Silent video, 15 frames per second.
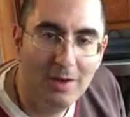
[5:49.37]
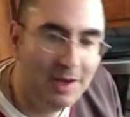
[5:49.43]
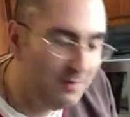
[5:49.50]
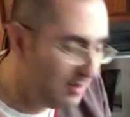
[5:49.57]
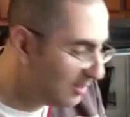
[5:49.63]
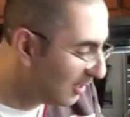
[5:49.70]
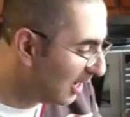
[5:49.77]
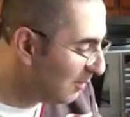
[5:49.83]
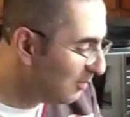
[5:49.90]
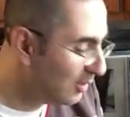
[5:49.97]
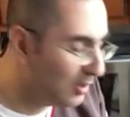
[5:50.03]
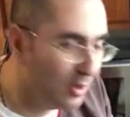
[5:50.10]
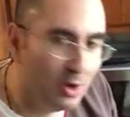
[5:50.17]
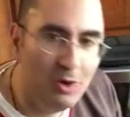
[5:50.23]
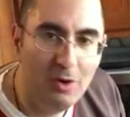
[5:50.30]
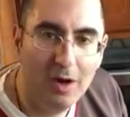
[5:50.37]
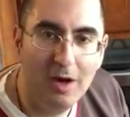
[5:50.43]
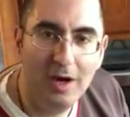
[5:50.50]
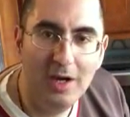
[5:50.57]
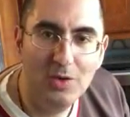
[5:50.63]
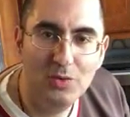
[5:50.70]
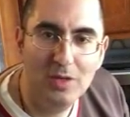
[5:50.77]
Every time we go,
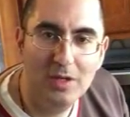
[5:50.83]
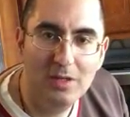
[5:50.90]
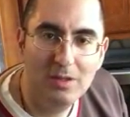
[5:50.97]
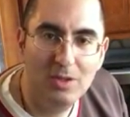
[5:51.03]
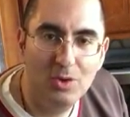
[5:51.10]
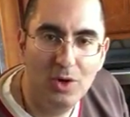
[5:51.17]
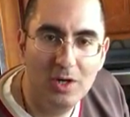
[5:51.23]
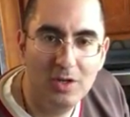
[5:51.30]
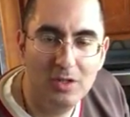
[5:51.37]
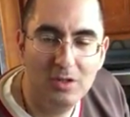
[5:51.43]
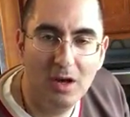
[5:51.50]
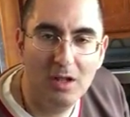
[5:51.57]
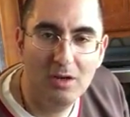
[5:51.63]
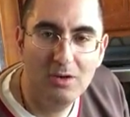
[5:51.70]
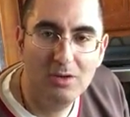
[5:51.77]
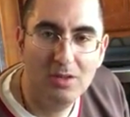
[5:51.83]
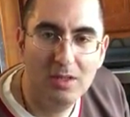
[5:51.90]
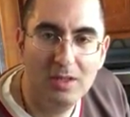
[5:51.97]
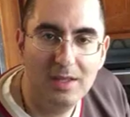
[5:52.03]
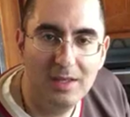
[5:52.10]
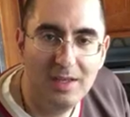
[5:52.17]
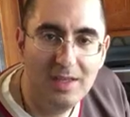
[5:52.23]
$100,
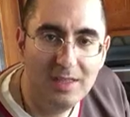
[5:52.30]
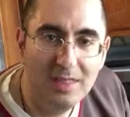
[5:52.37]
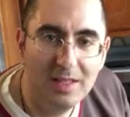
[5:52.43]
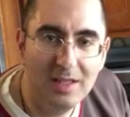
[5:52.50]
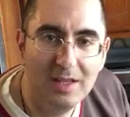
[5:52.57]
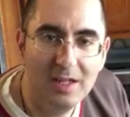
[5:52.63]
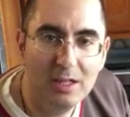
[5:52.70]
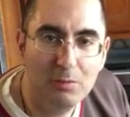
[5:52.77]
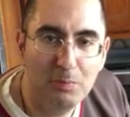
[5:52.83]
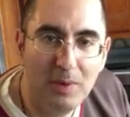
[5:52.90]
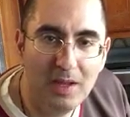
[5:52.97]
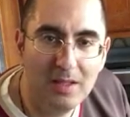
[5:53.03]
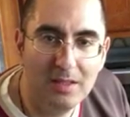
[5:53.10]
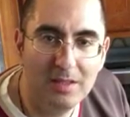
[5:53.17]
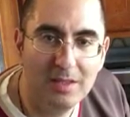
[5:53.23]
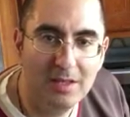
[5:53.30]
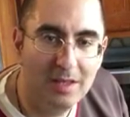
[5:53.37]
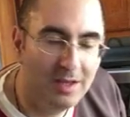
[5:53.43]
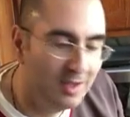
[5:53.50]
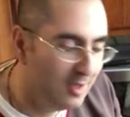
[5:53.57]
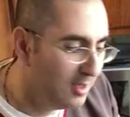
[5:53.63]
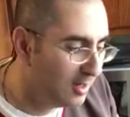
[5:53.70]
$200 easily spent.
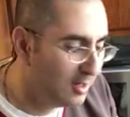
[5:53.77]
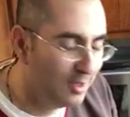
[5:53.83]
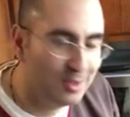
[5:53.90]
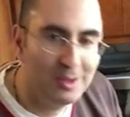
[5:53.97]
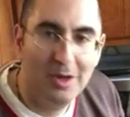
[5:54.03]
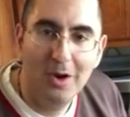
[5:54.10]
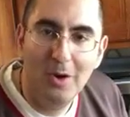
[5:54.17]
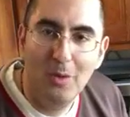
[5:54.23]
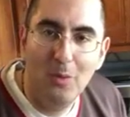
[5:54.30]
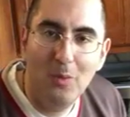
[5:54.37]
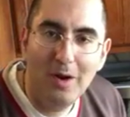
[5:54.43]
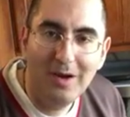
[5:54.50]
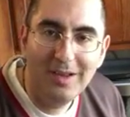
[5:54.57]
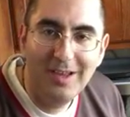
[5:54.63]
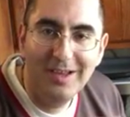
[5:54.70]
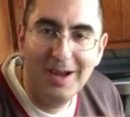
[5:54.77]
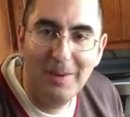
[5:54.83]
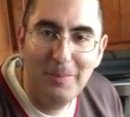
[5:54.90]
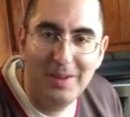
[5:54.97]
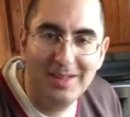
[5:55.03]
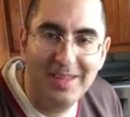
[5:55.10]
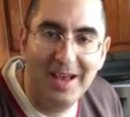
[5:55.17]
Because walking
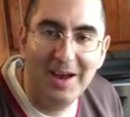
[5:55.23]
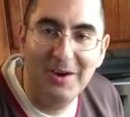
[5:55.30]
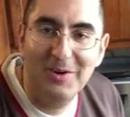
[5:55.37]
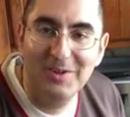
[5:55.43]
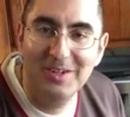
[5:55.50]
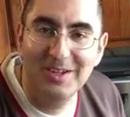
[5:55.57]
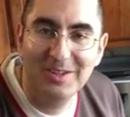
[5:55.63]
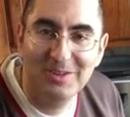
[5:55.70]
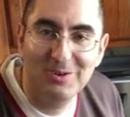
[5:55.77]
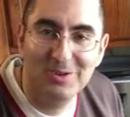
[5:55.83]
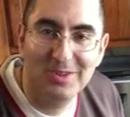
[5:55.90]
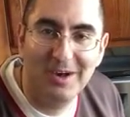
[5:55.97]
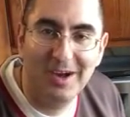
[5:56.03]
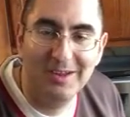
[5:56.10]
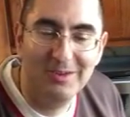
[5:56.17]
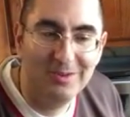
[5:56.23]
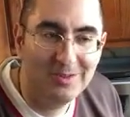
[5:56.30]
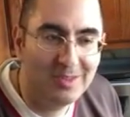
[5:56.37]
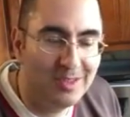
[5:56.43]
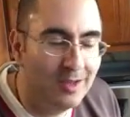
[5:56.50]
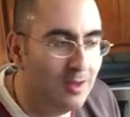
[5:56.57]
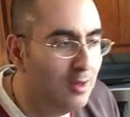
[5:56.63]
up and down those
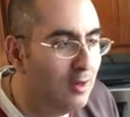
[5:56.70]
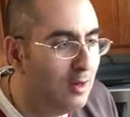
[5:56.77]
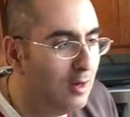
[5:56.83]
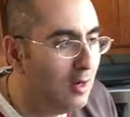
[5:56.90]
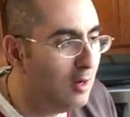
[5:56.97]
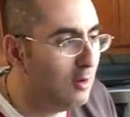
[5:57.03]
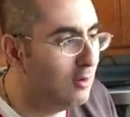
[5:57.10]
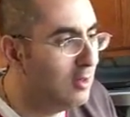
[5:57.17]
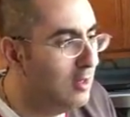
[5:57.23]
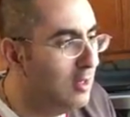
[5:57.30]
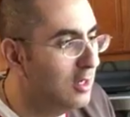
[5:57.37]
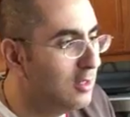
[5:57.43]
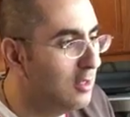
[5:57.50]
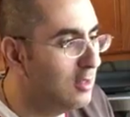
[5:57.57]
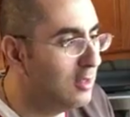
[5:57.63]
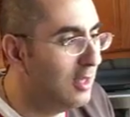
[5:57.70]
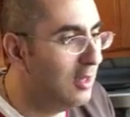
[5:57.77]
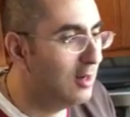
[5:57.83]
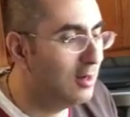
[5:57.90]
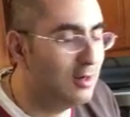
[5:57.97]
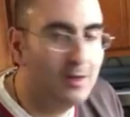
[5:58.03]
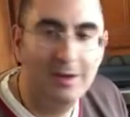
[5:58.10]
aisles, oh, it's on
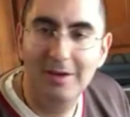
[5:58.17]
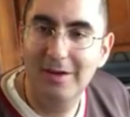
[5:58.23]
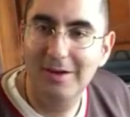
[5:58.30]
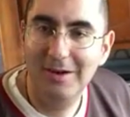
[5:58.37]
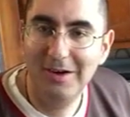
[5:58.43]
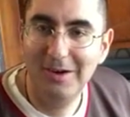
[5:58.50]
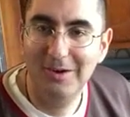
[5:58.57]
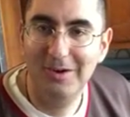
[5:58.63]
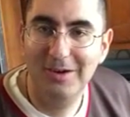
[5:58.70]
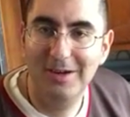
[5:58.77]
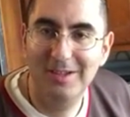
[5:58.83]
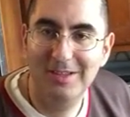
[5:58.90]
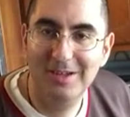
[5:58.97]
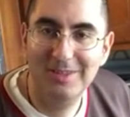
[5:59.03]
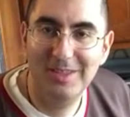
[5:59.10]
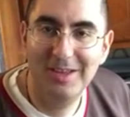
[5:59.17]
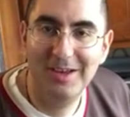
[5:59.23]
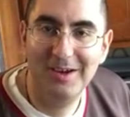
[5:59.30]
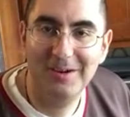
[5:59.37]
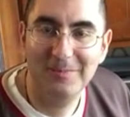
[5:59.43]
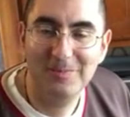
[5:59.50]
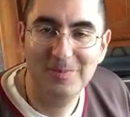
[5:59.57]
sale. Oh, it's on
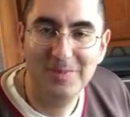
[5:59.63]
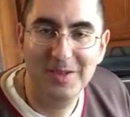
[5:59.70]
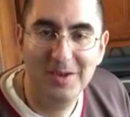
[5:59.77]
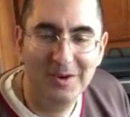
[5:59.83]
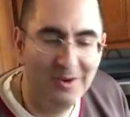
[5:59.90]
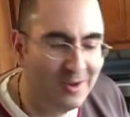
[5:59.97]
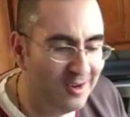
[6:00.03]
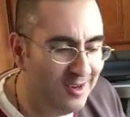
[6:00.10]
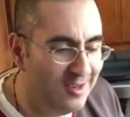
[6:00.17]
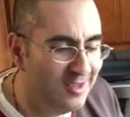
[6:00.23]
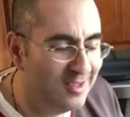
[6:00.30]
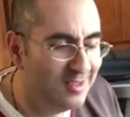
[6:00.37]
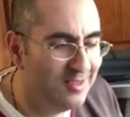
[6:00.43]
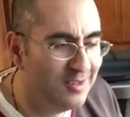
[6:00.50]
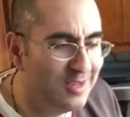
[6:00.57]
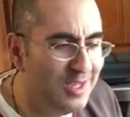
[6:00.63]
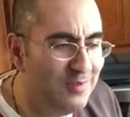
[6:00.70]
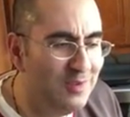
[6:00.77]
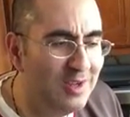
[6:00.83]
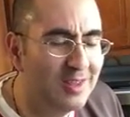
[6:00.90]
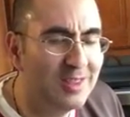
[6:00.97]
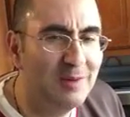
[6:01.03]
sale. Or they're
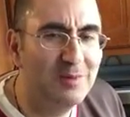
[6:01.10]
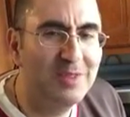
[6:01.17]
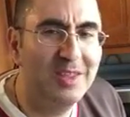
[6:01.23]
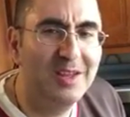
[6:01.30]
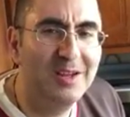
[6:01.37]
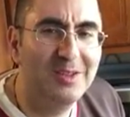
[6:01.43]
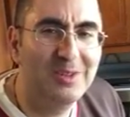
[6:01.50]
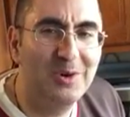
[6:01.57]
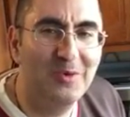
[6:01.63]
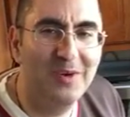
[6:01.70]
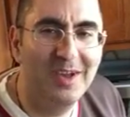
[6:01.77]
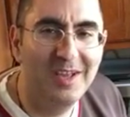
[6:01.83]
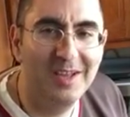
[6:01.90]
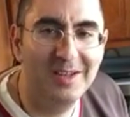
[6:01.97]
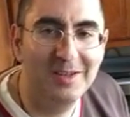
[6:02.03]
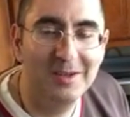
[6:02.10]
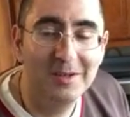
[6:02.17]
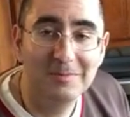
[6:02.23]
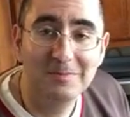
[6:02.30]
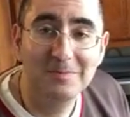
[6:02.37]
giving some things away